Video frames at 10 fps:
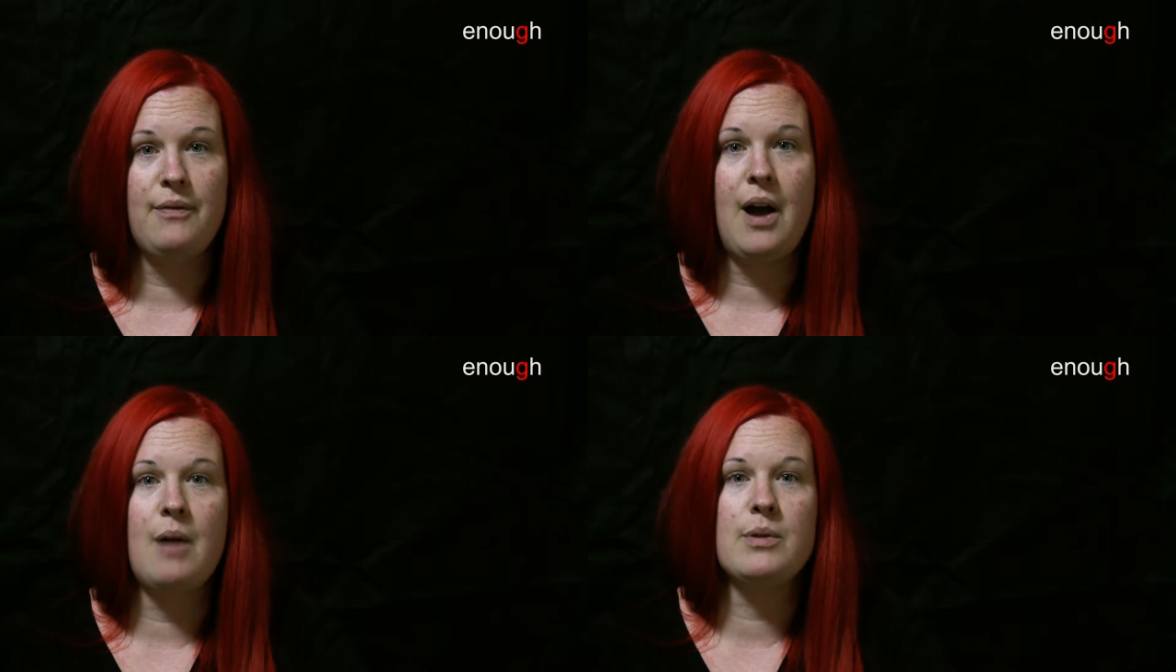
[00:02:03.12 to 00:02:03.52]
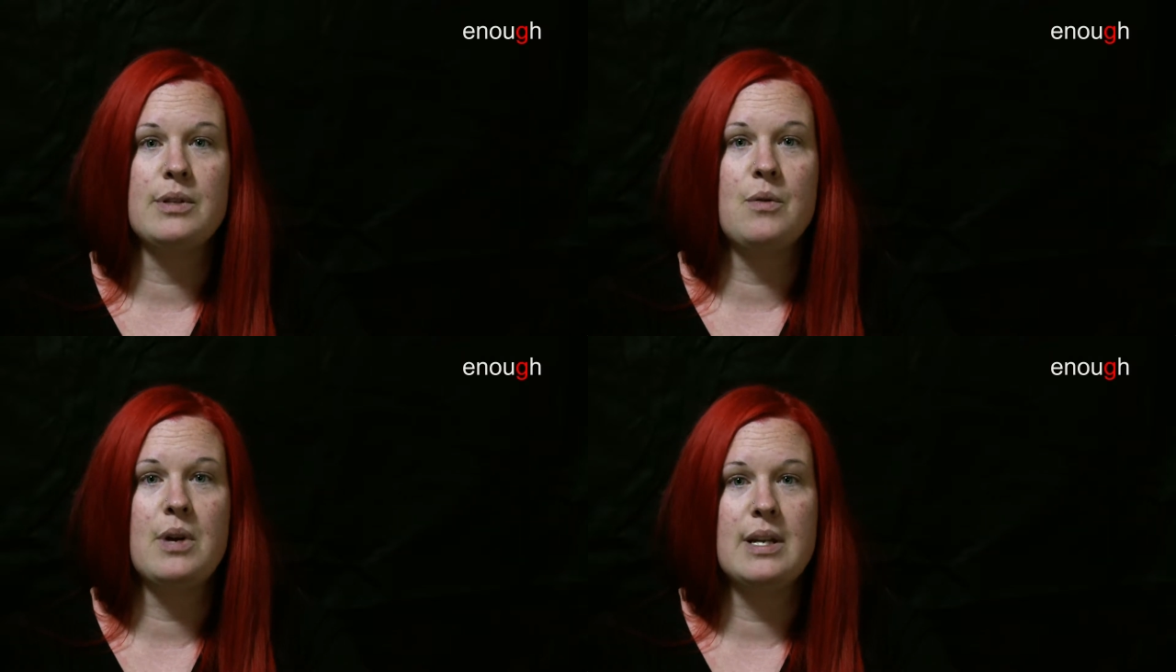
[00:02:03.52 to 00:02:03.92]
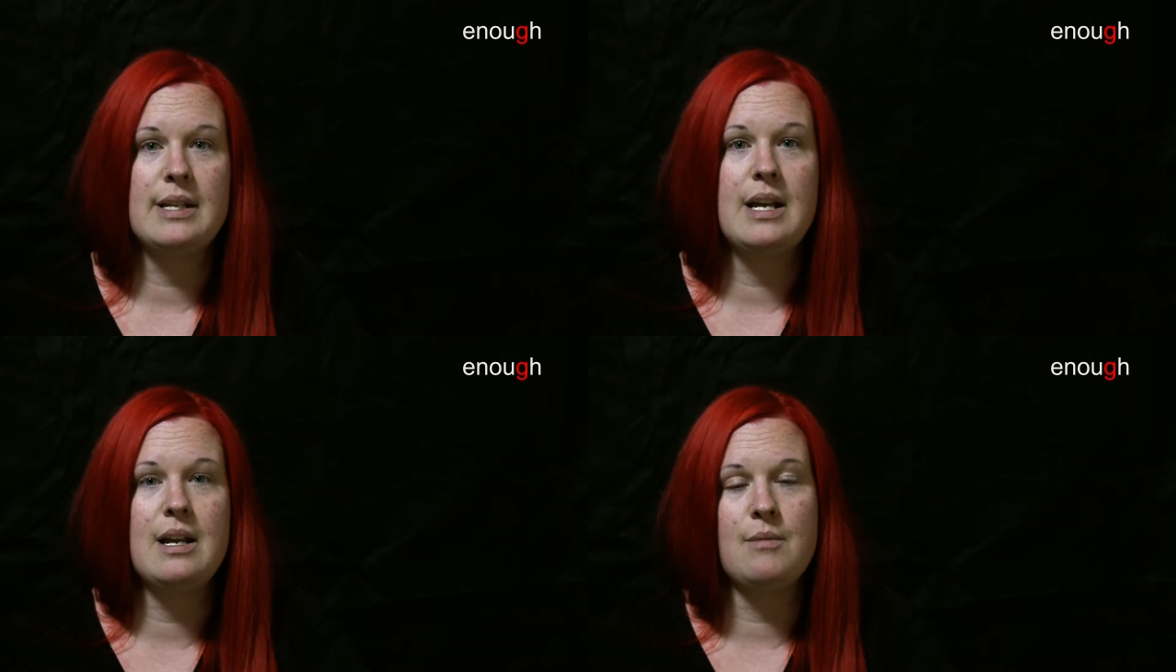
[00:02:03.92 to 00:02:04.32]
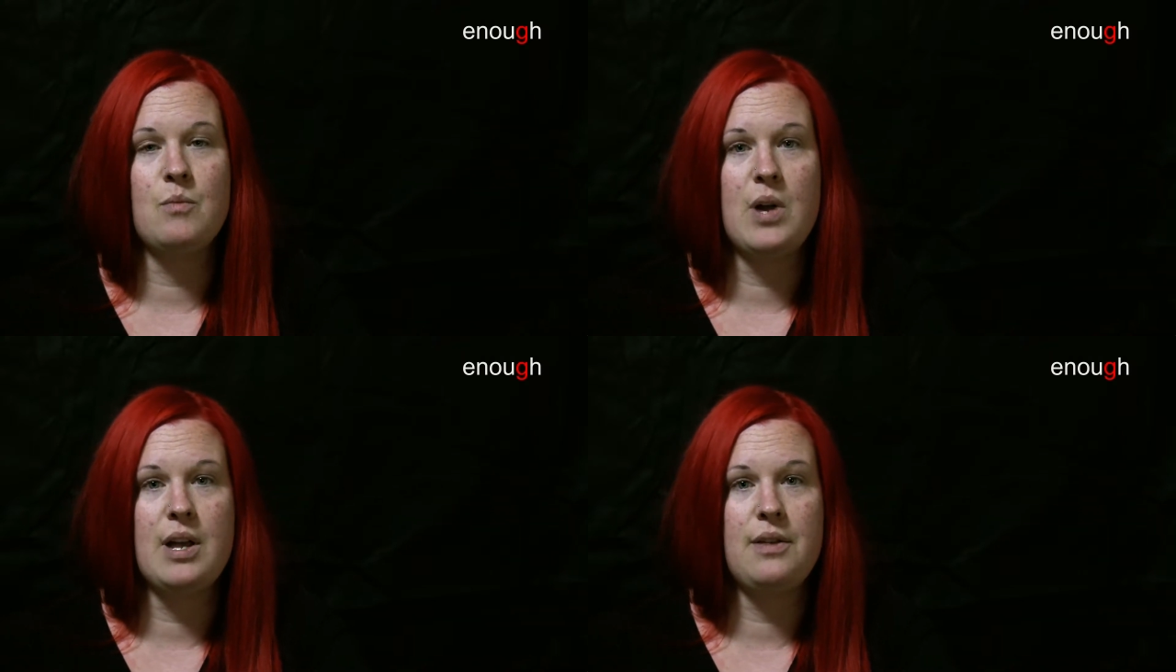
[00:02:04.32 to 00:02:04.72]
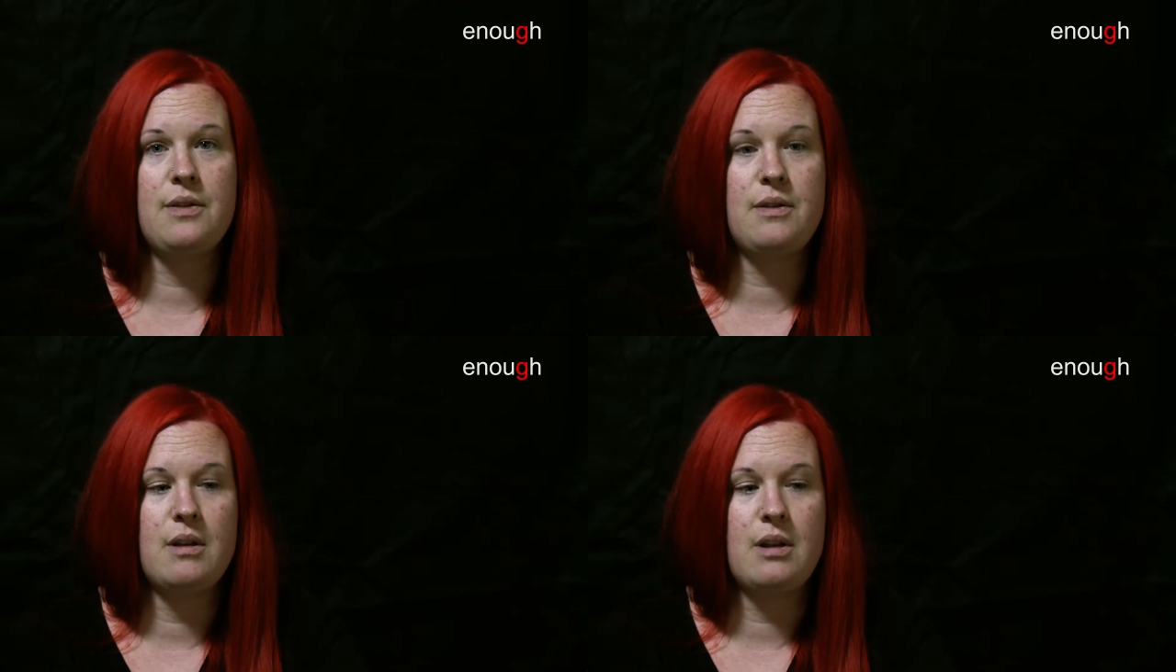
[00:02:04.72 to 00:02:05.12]
if I was going to see him
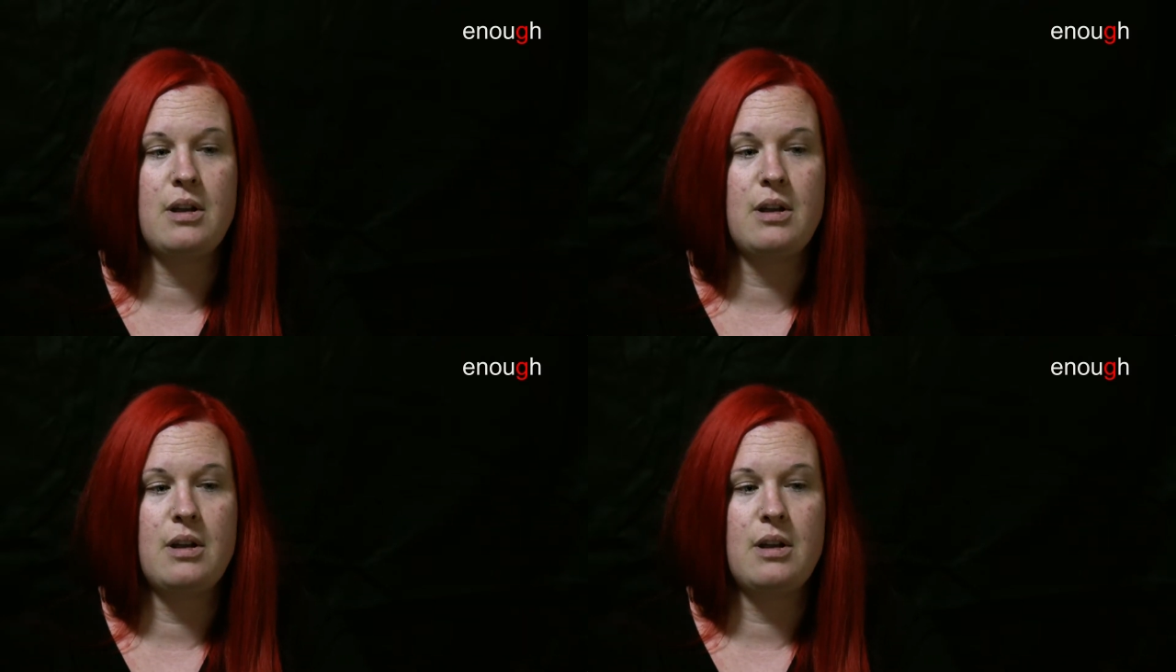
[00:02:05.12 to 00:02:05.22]
with,